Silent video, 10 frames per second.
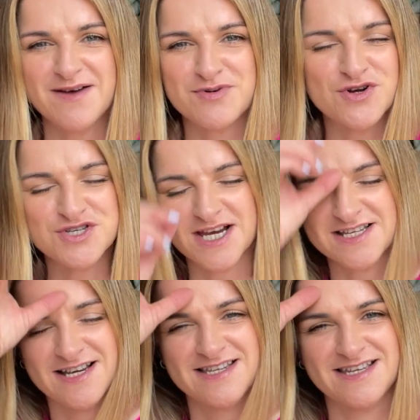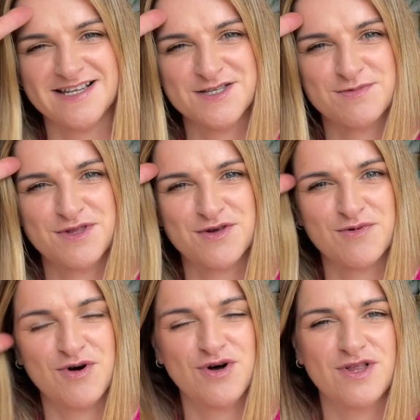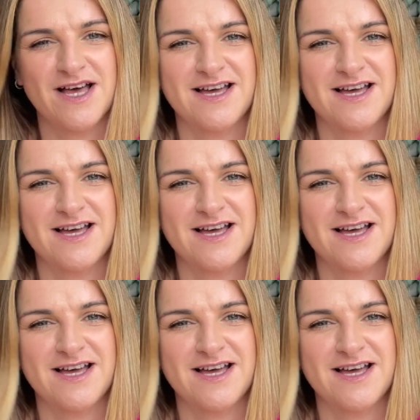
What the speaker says: project ideas with you all,